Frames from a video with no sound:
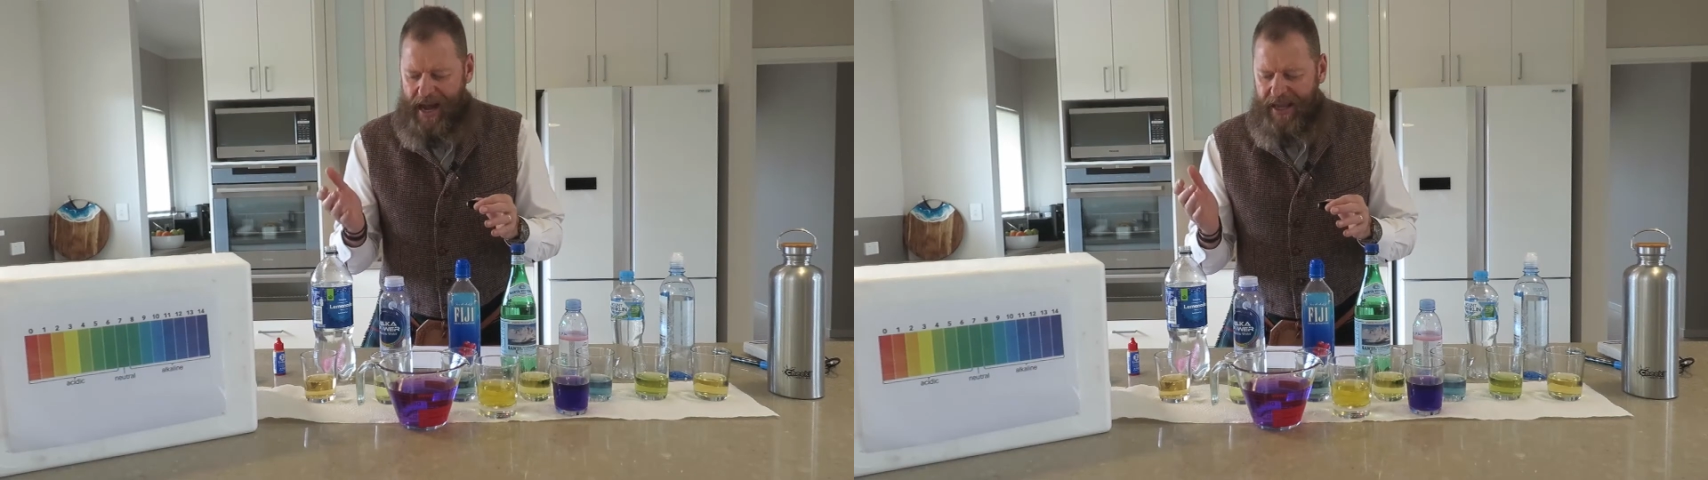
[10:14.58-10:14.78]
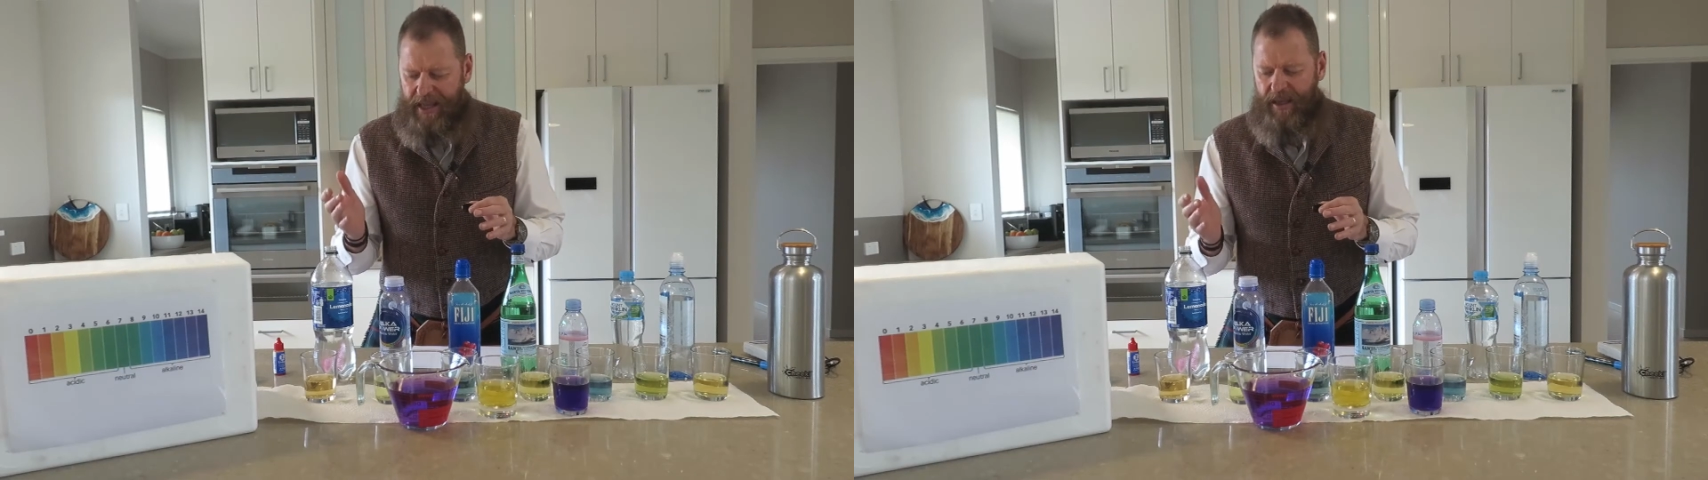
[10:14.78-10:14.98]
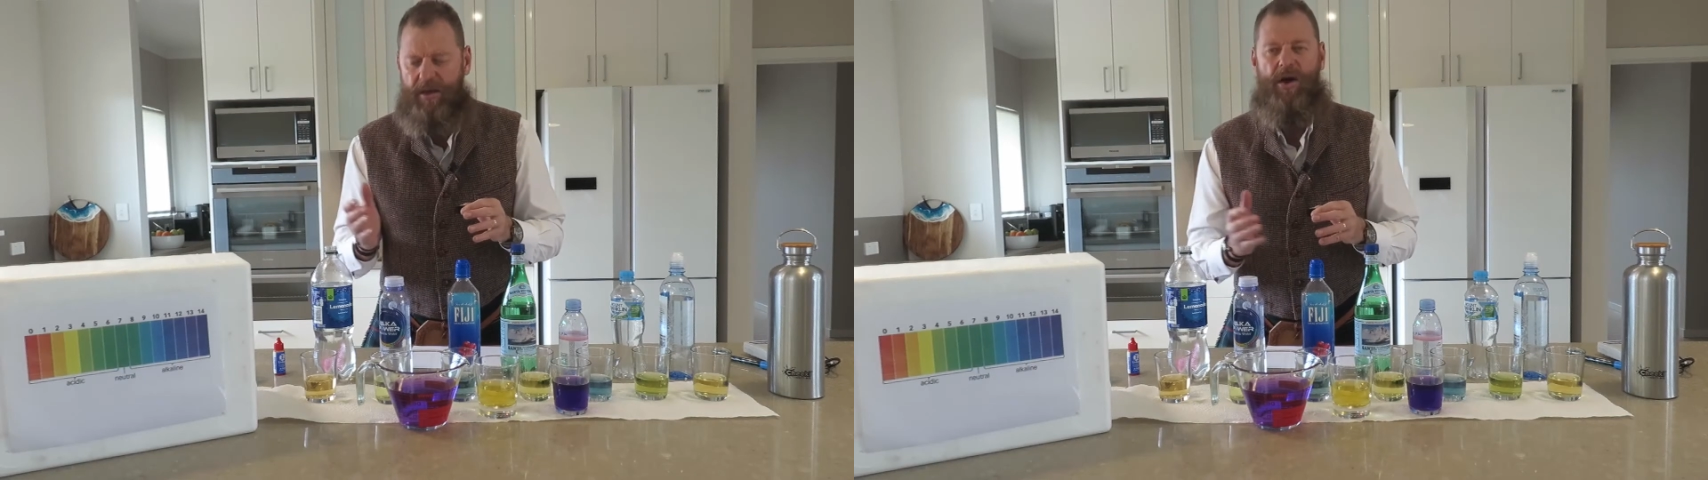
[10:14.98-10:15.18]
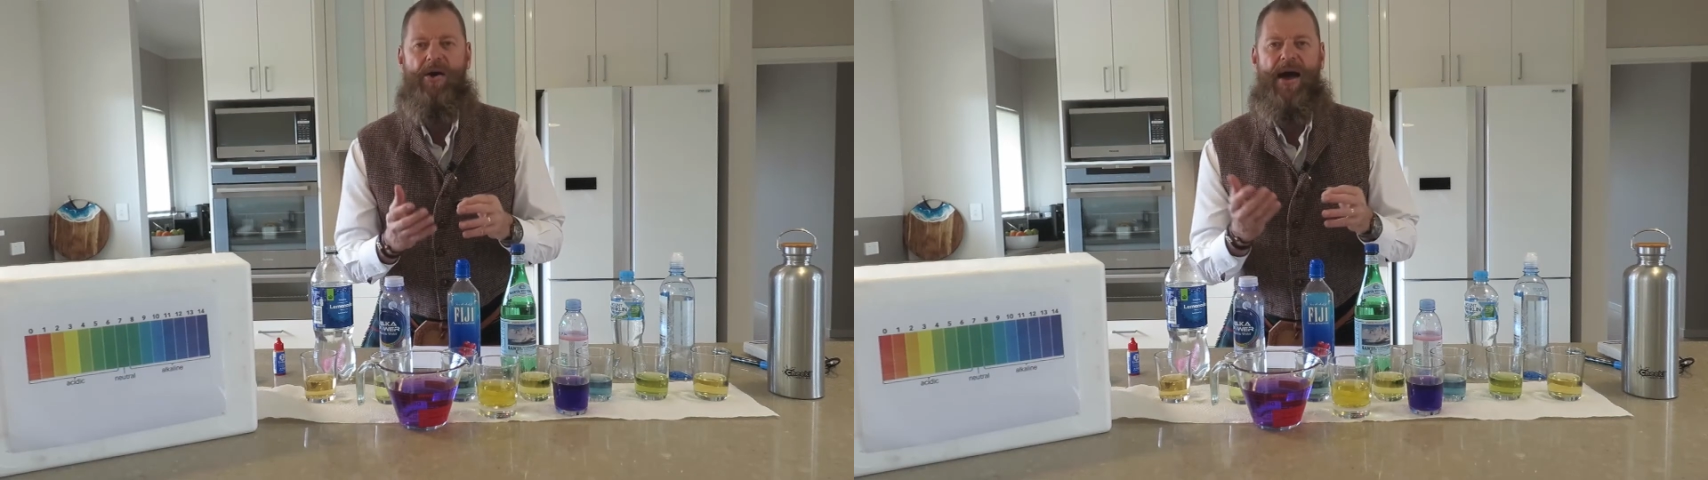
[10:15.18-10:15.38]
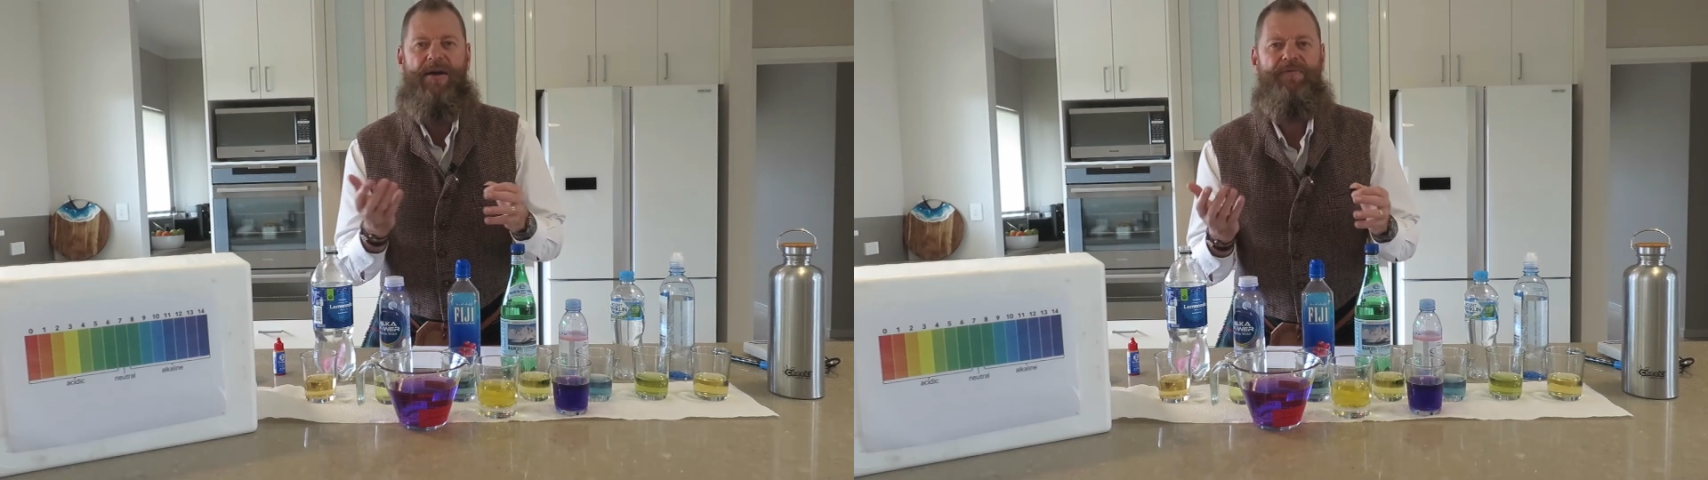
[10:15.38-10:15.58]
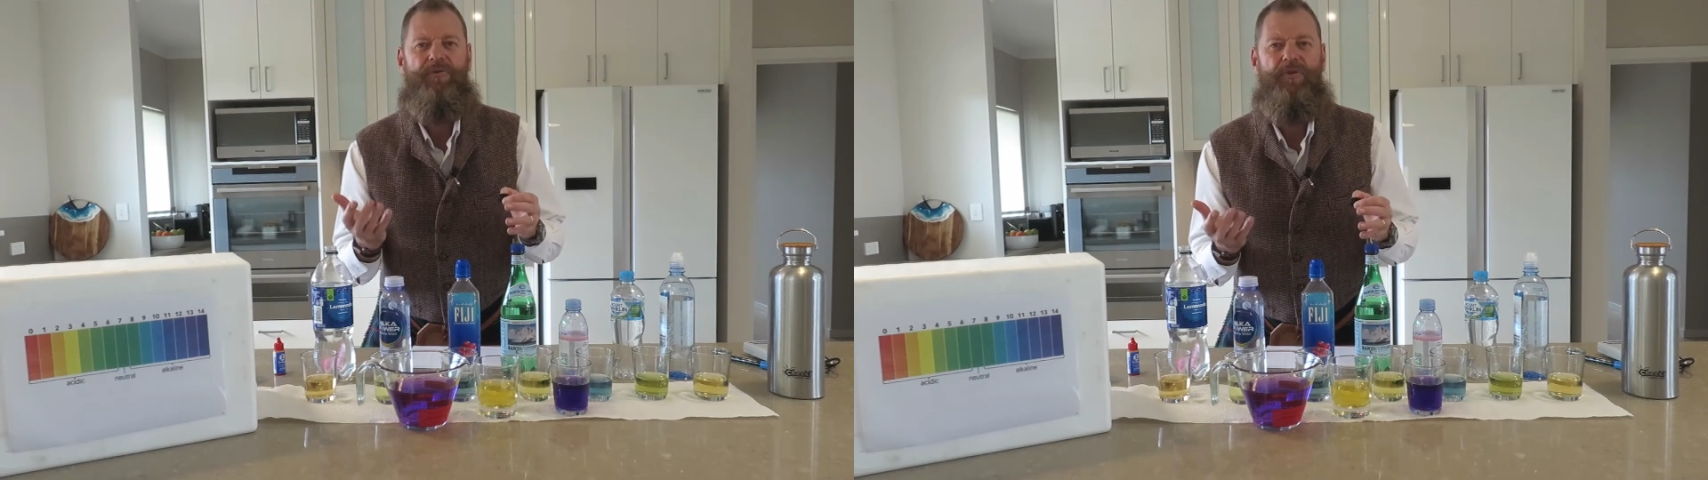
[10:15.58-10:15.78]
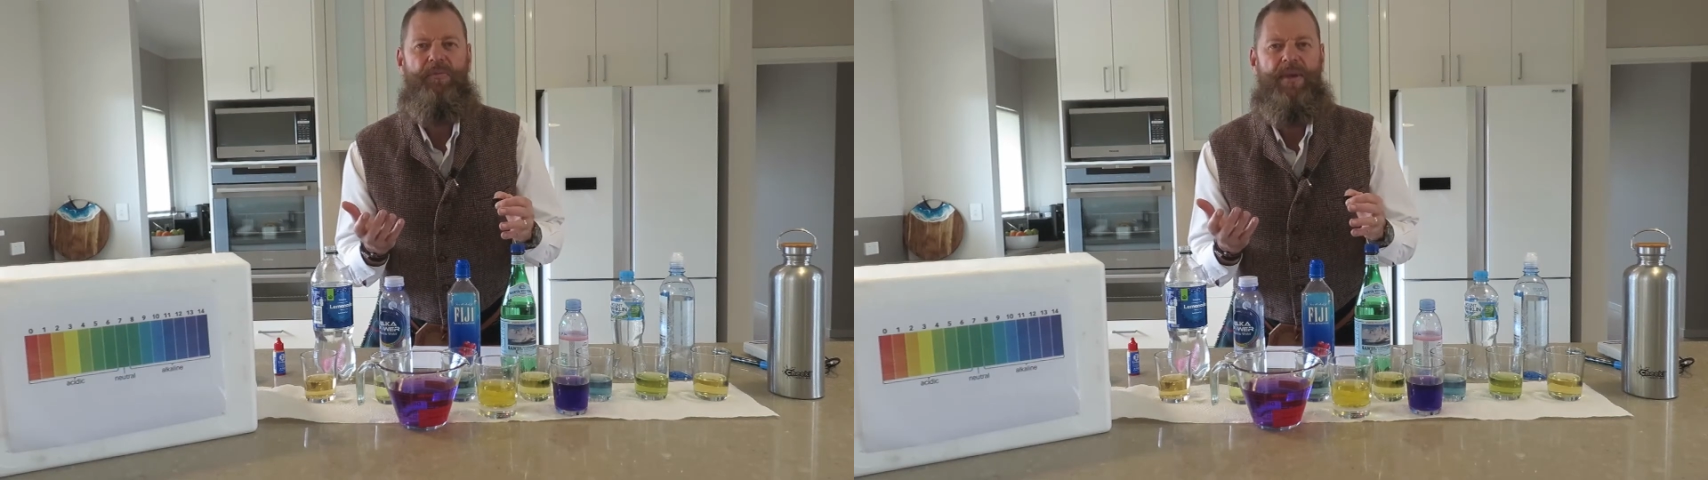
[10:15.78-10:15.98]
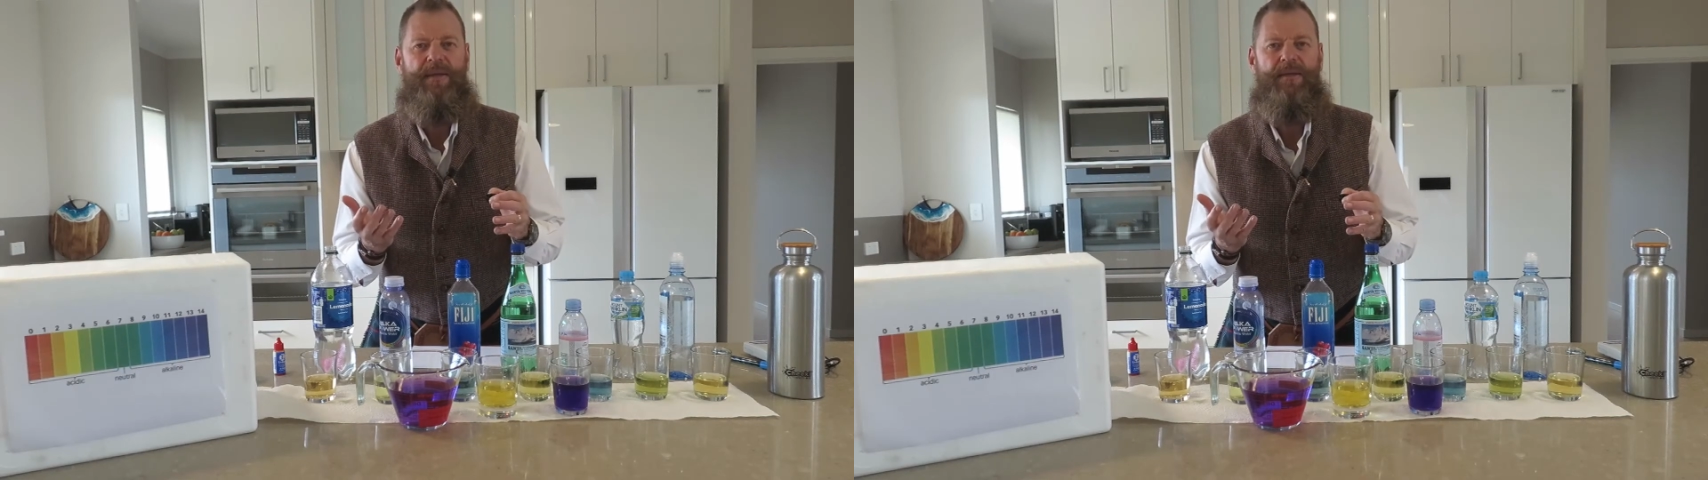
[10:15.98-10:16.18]
I can go out
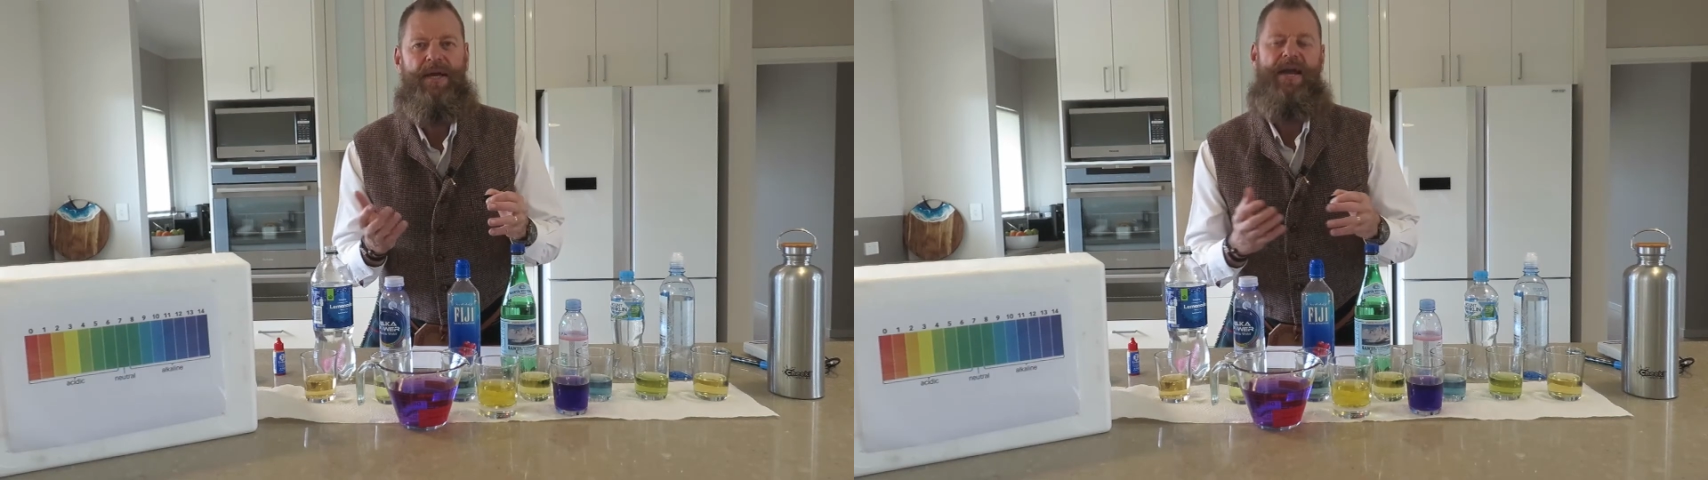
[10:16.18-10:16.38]
for a meal